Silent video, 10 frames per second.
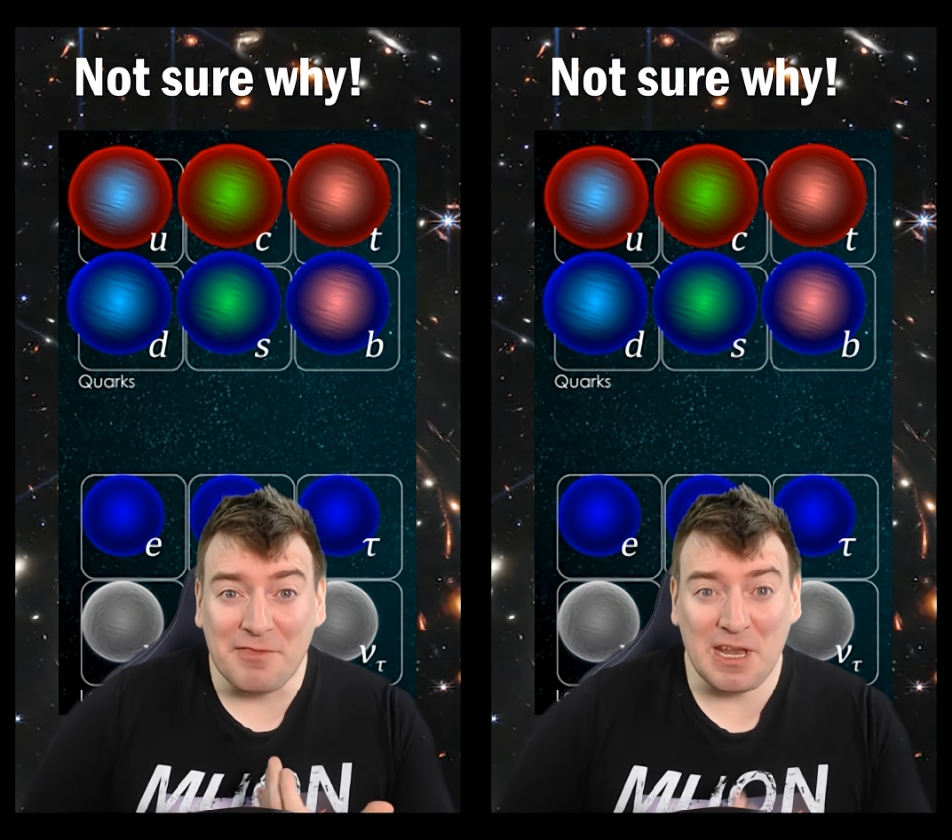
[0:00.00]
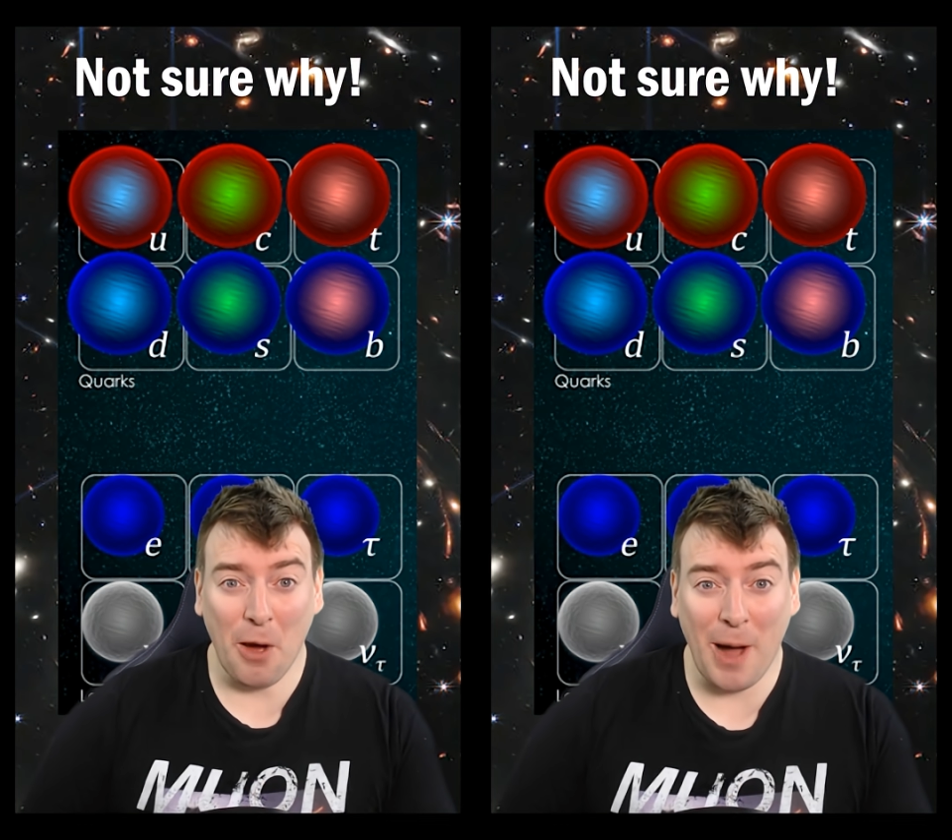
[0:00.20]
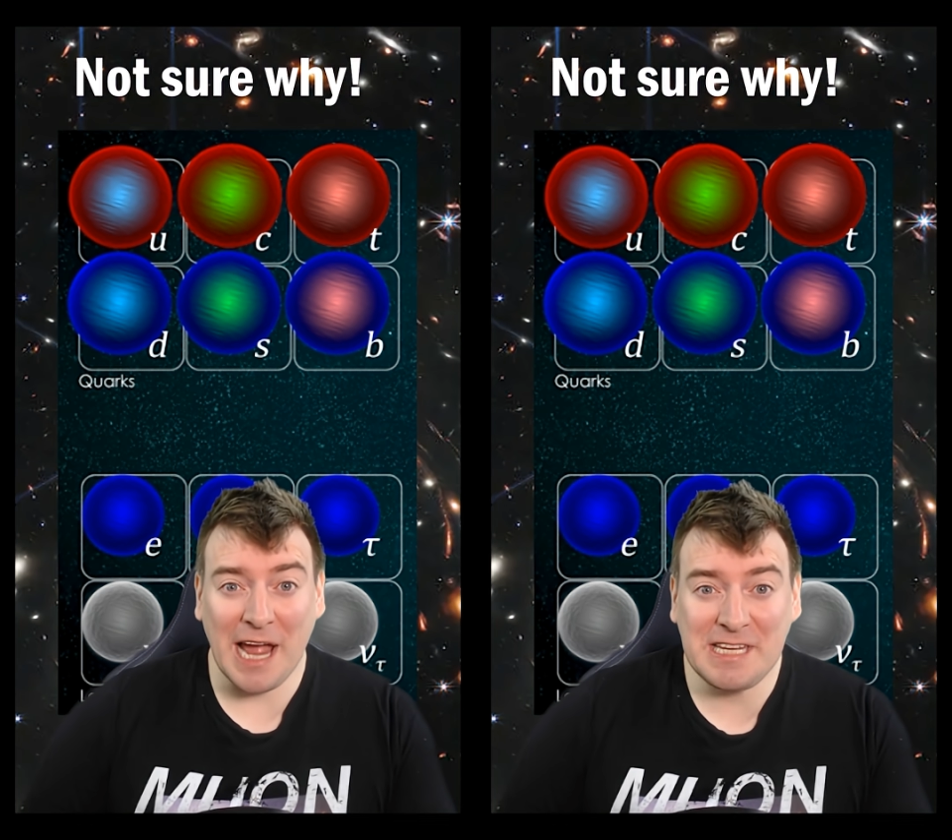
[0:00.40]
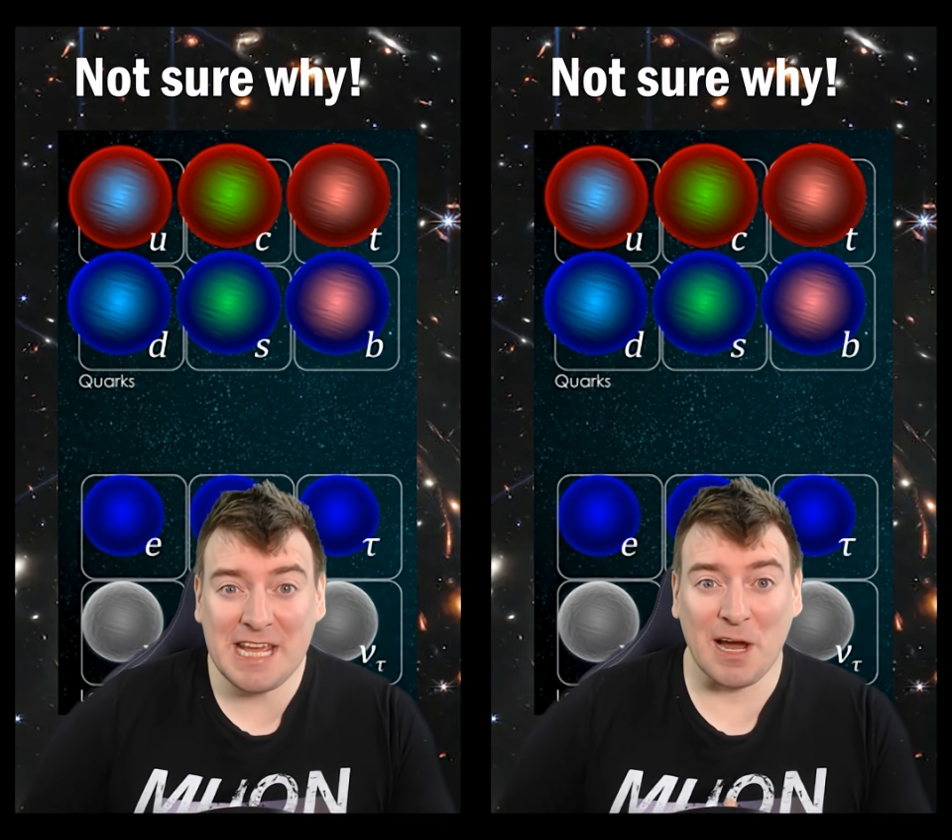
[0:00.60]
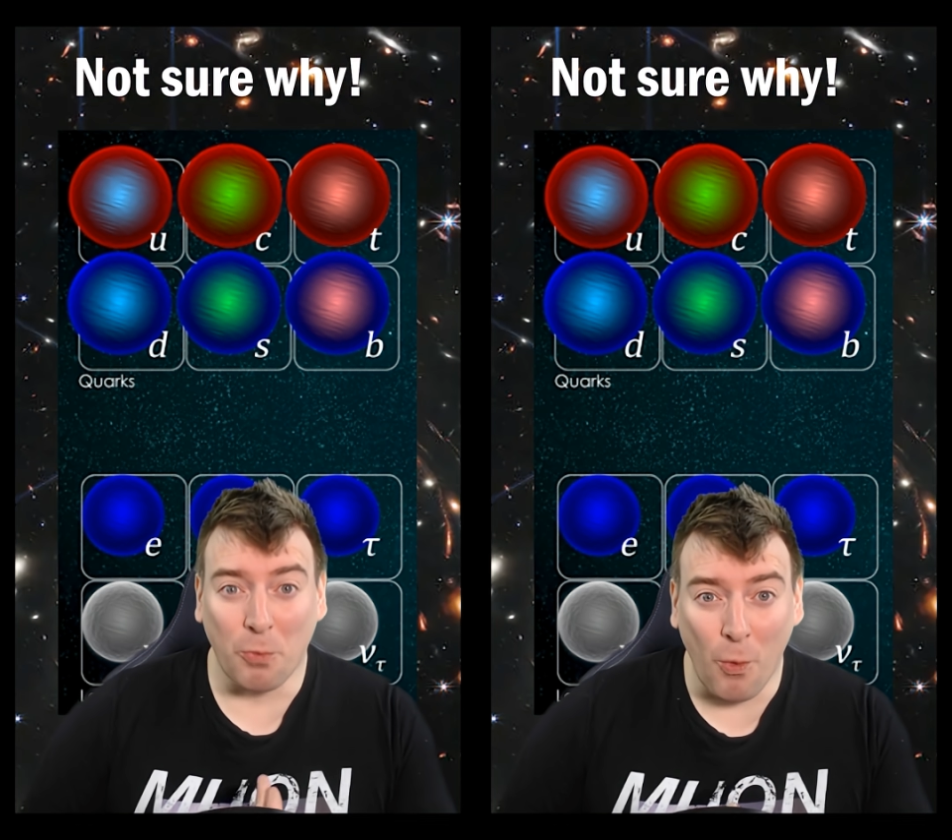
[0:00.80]
no
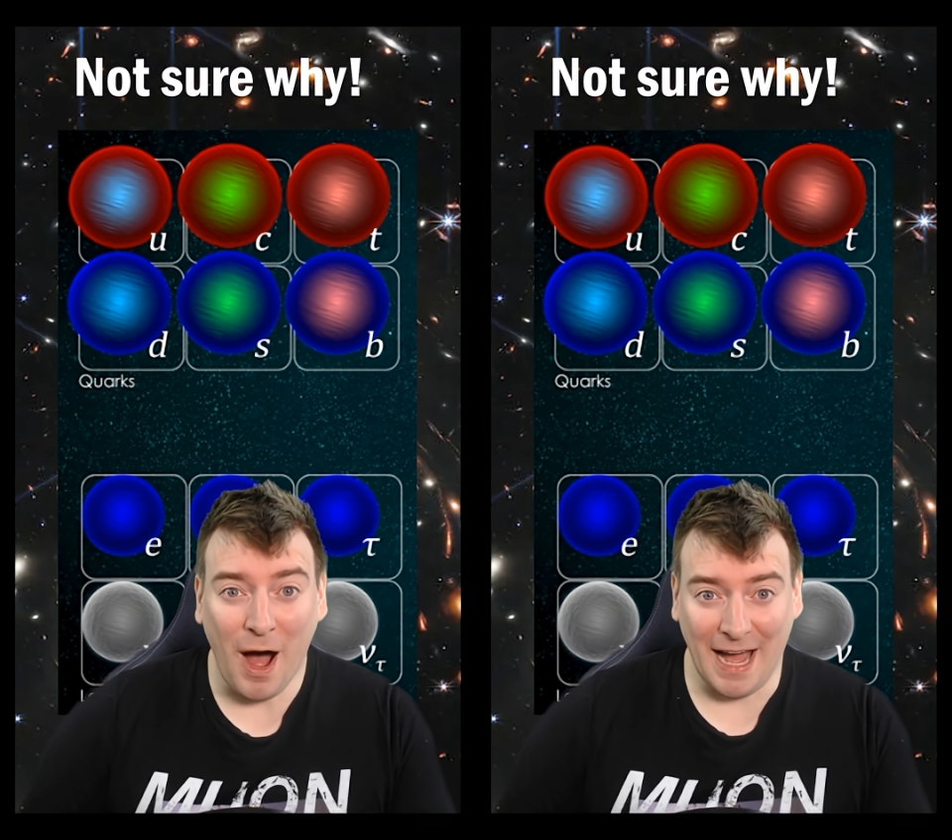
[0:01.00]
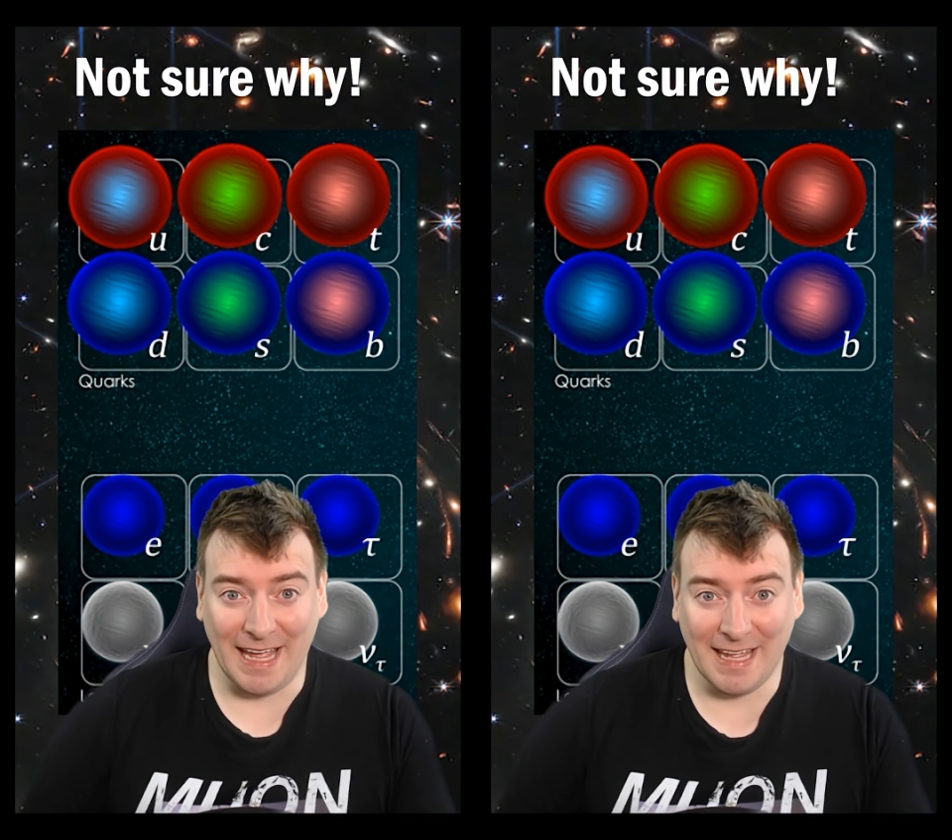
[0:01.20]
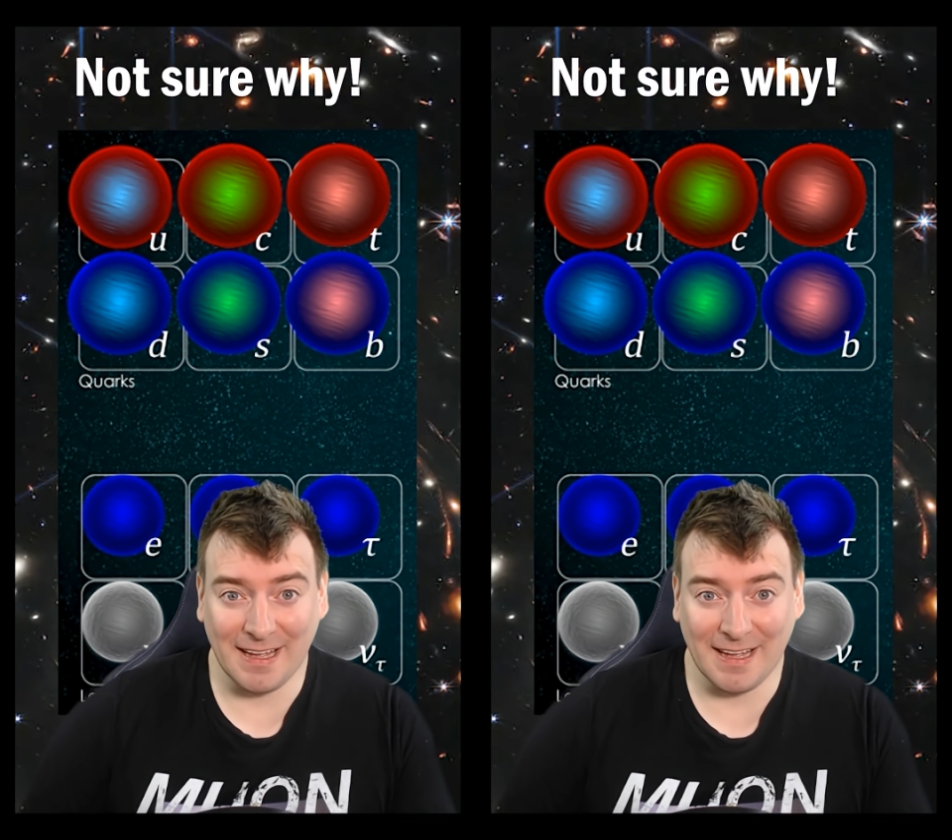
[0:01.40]
idea why.